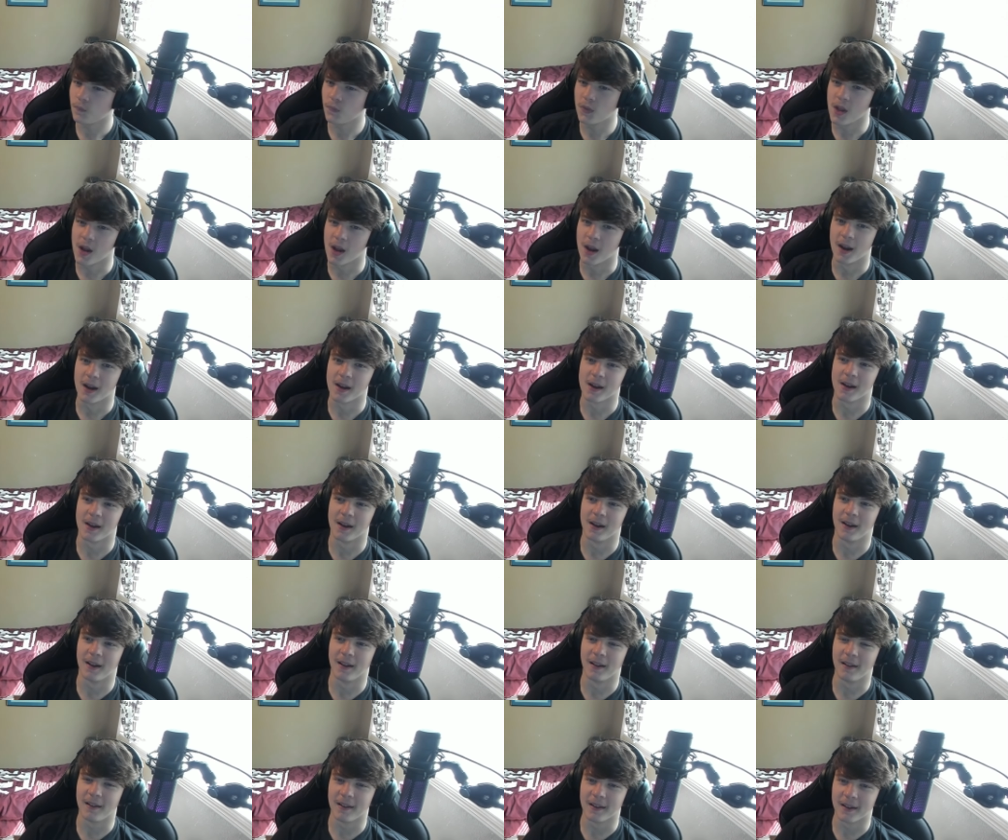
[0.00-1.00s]
The
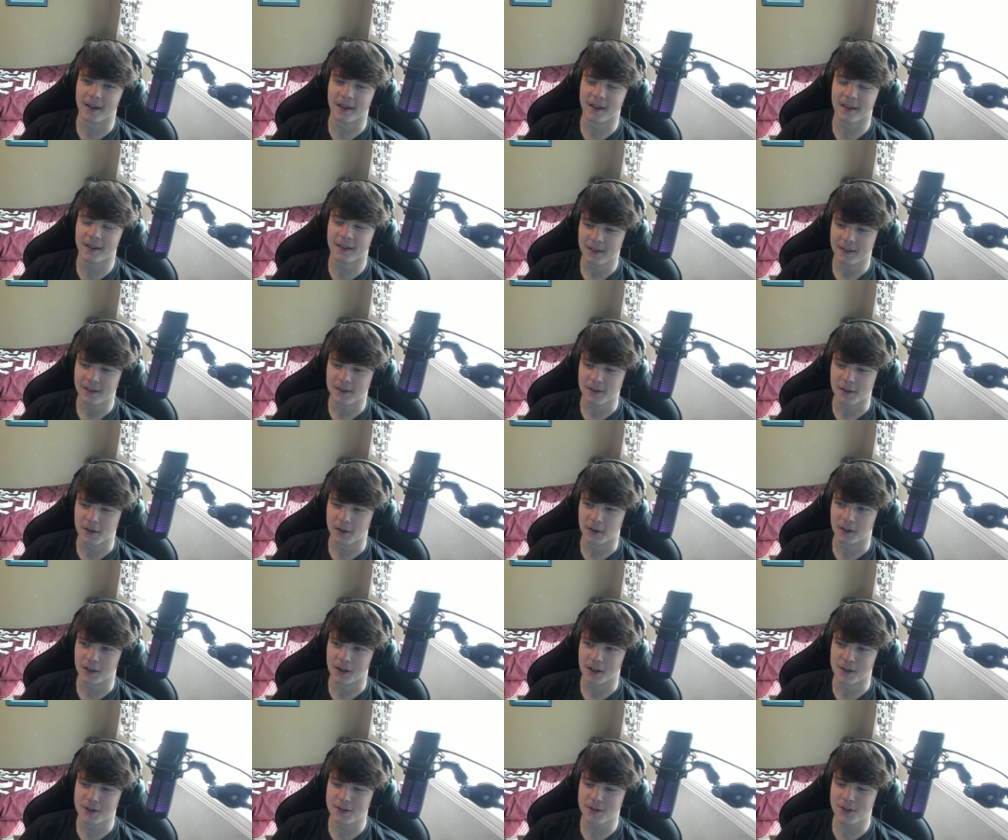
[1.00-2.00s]
hell? Those are
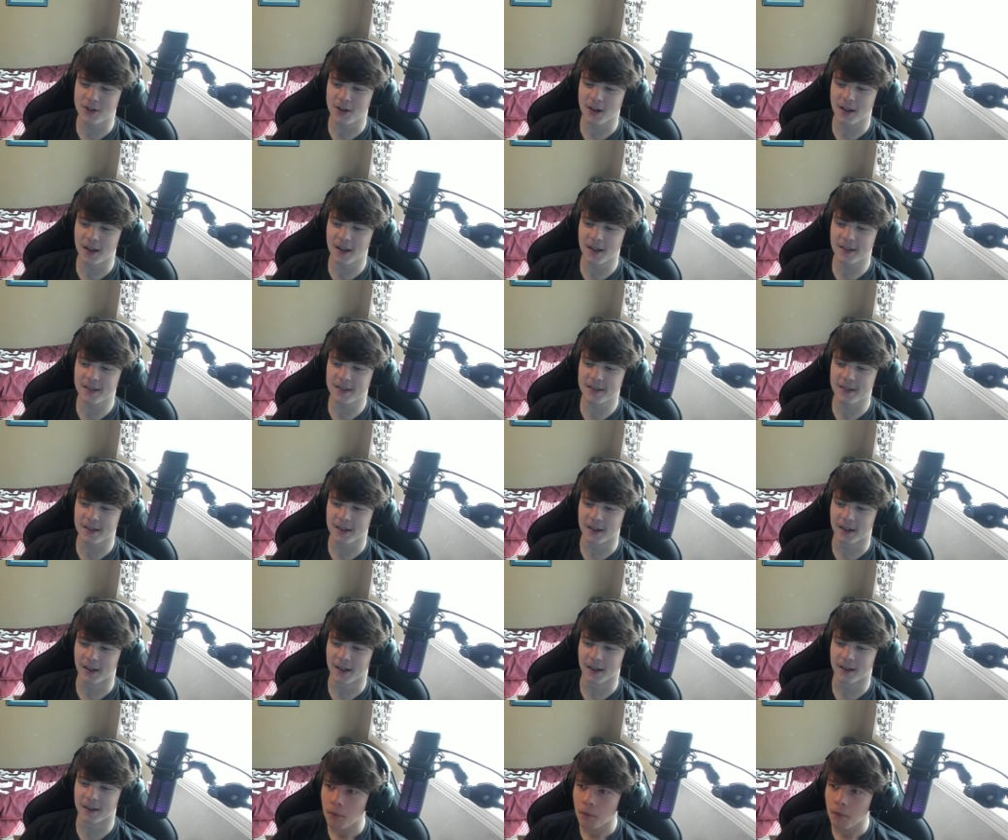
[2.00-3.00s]
gunshots? Uh.